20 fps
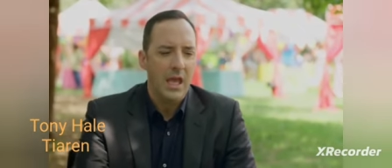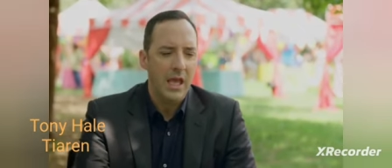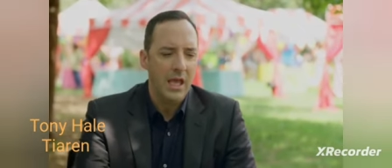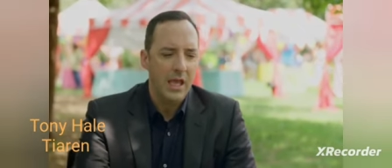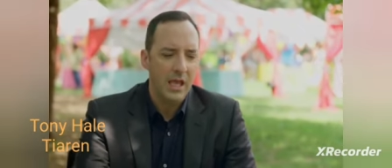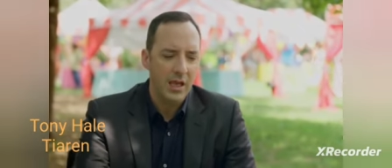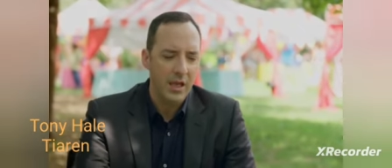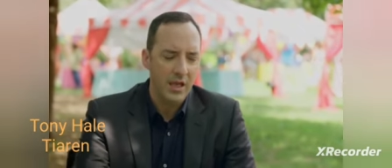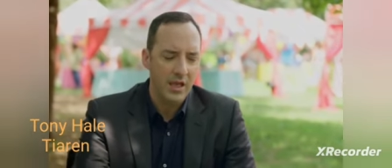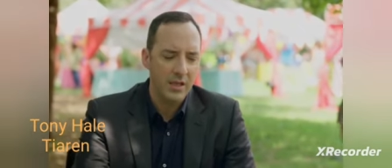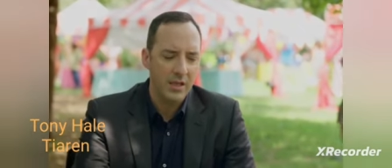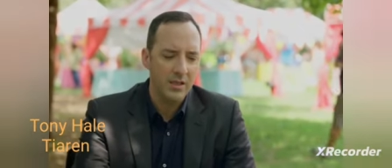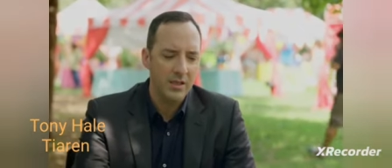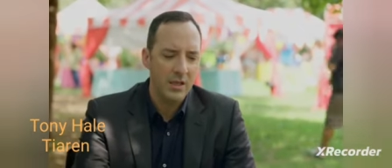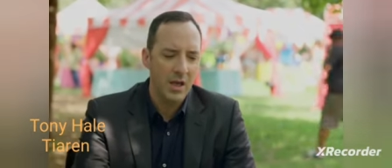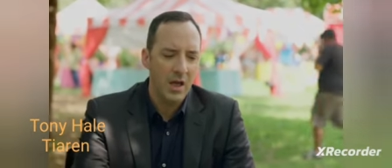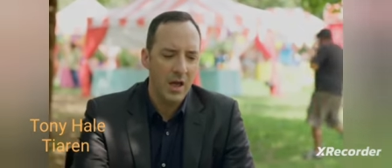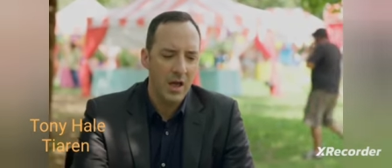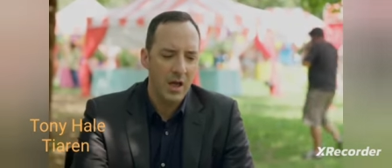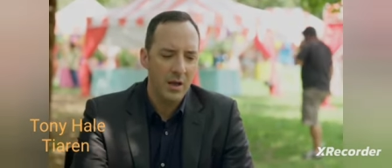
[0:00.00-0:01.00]
and
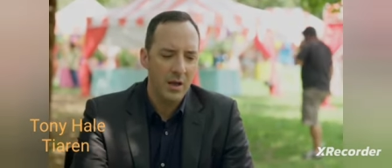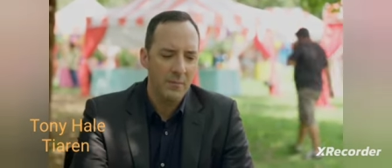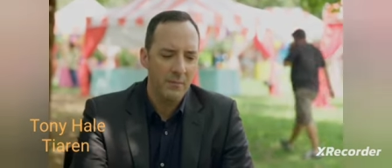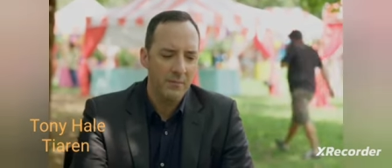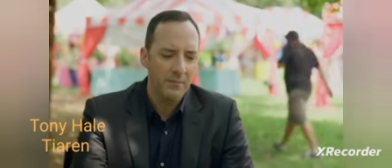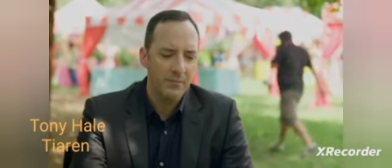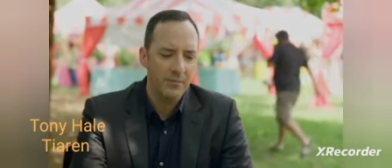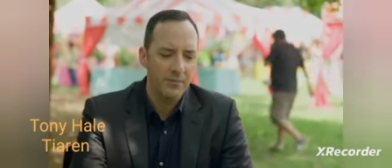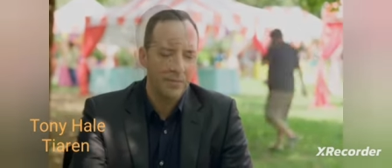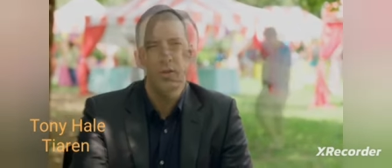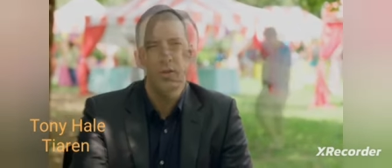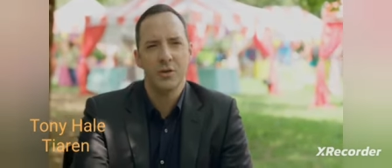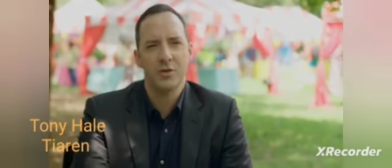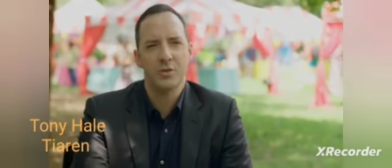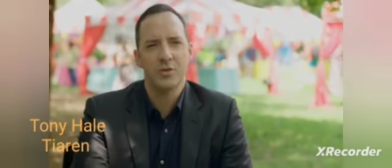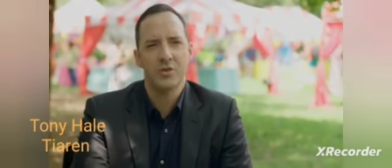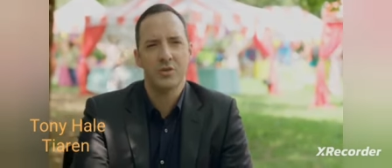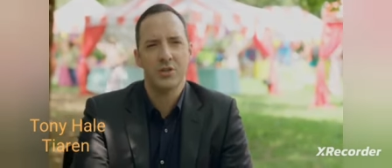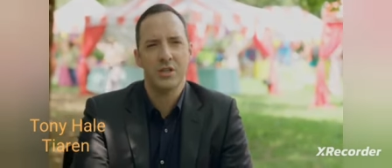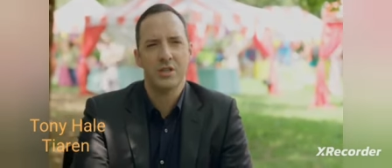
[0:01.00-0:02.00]

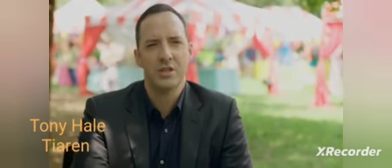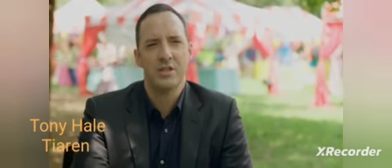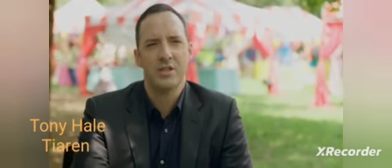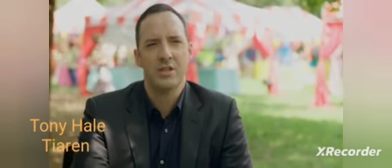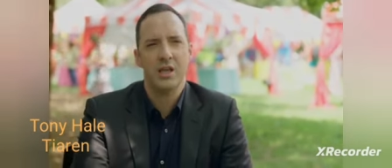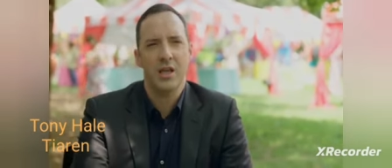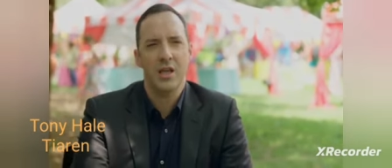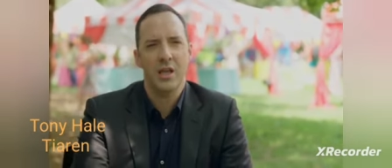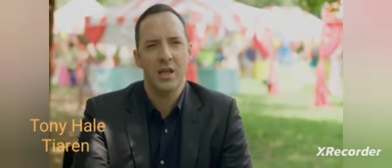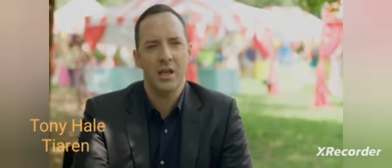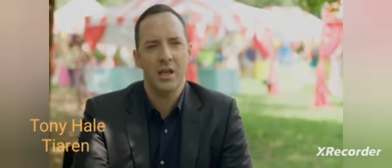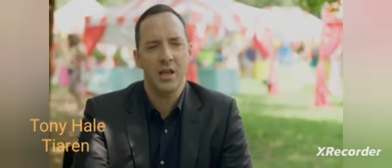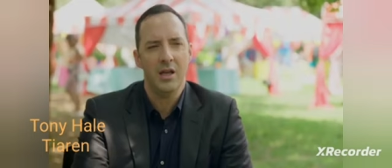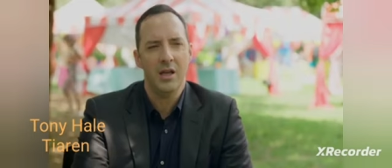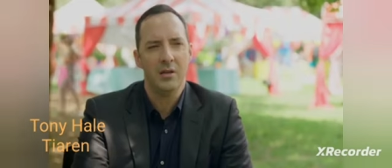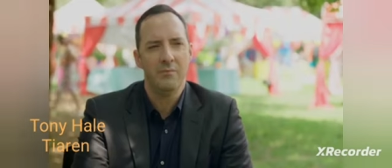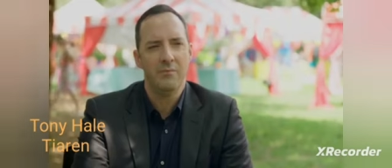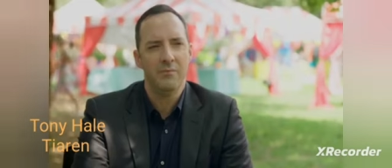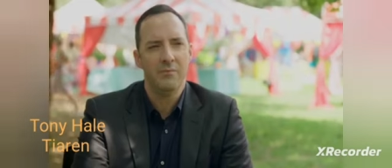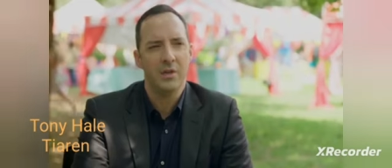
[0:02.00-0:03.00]
who's just
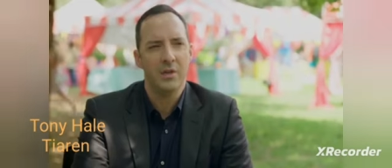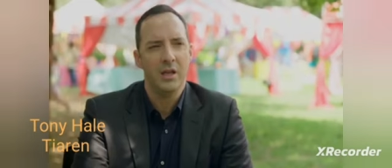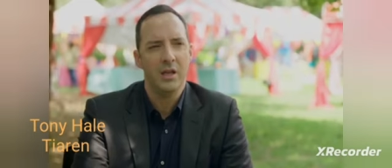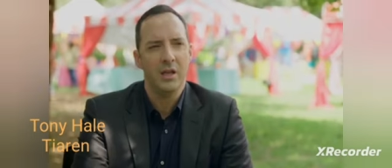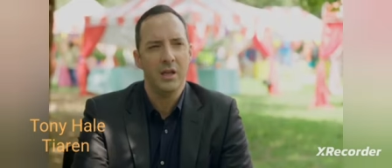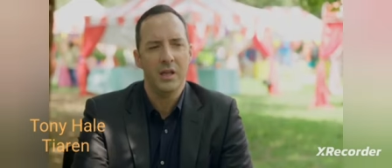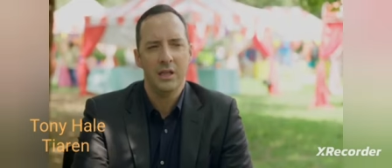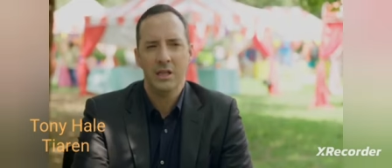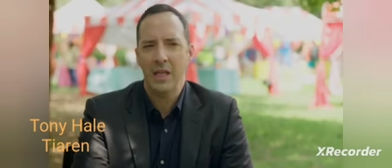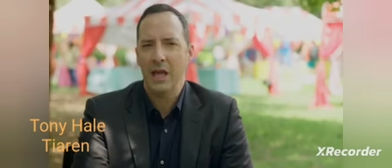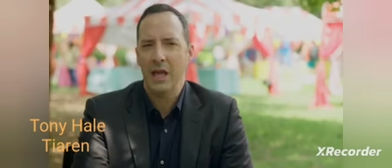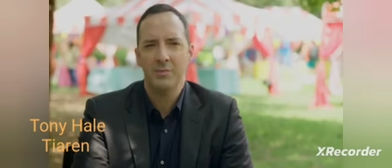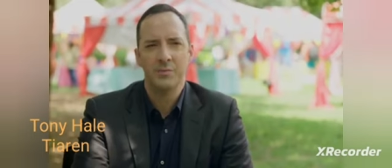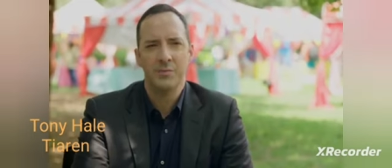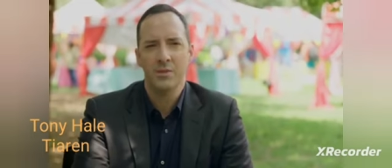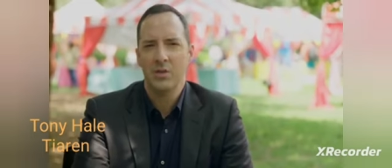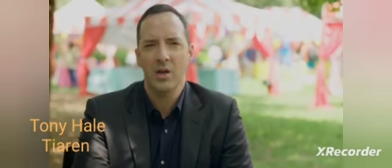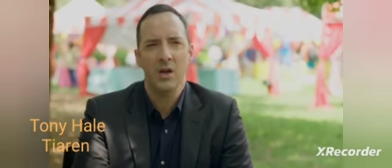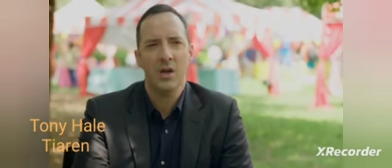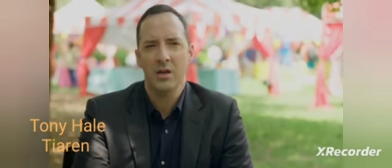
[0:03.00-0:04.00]
a
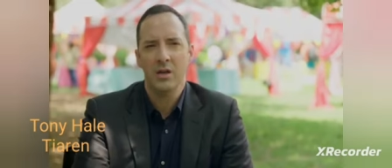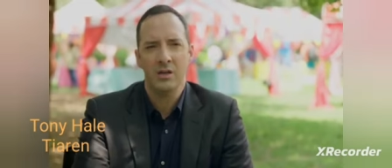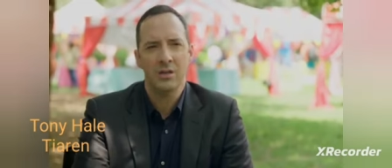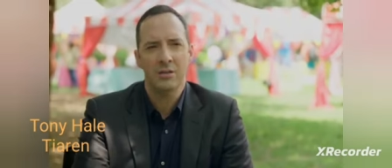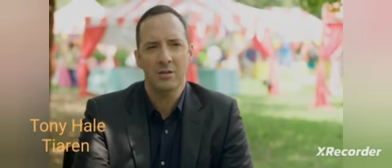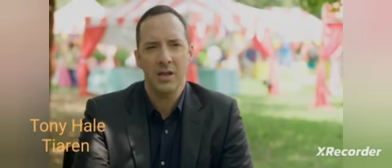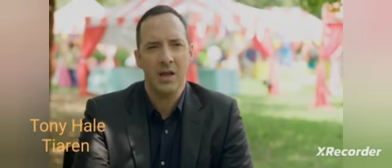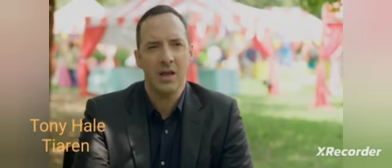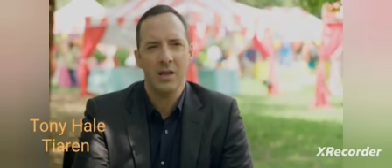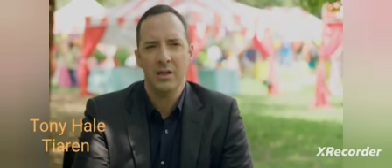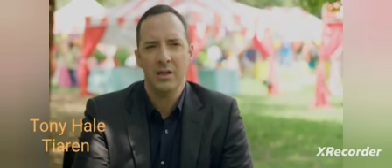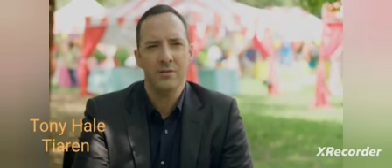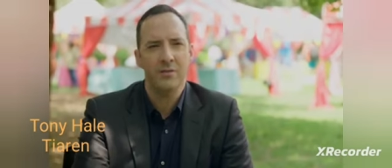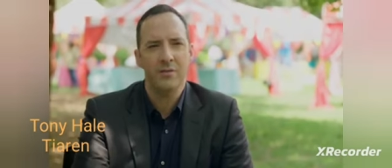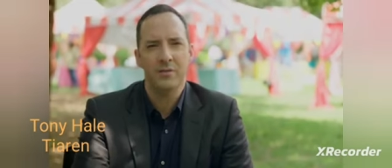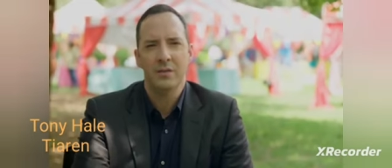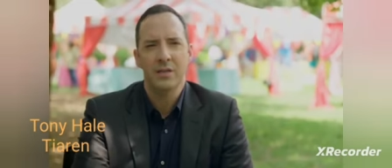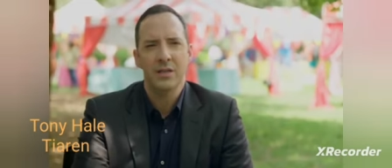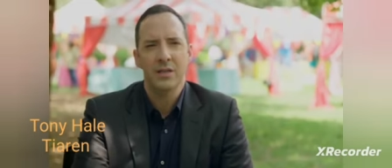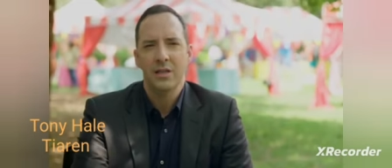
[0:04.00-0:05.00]
lap dog, kind
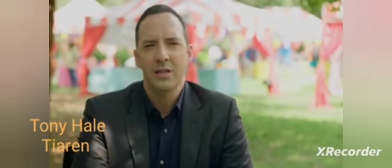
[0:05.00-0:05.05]
of.